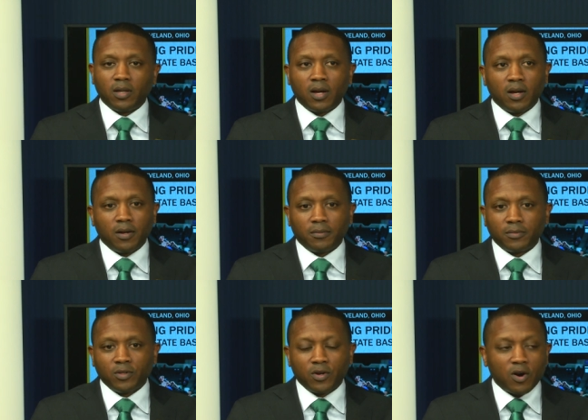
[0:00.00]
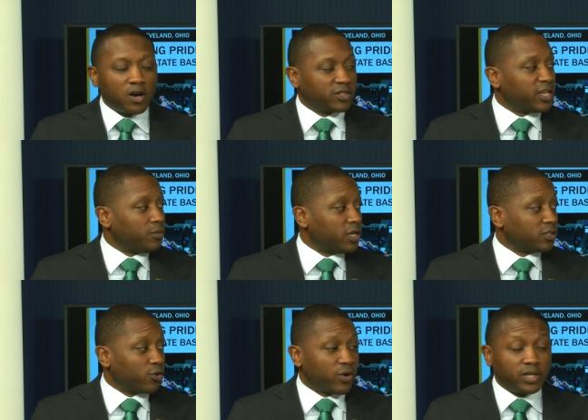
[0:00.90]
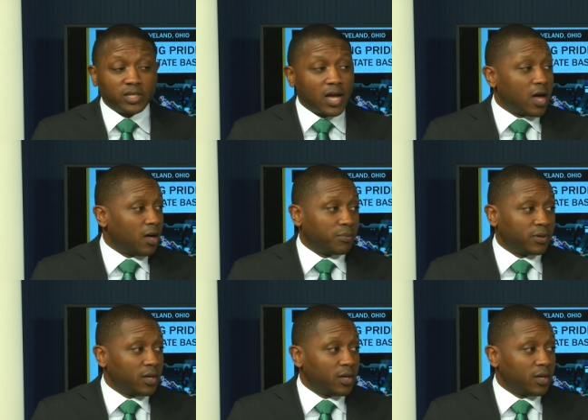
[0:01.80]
Our team does a great job